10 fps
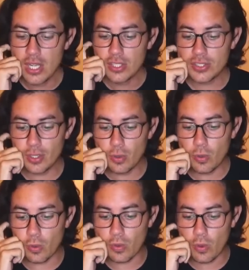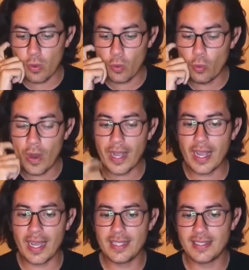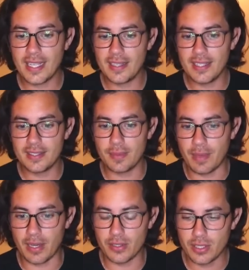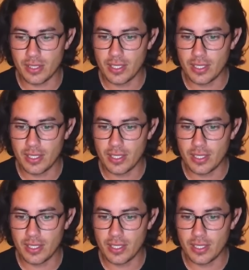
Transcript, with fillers: So why I say this about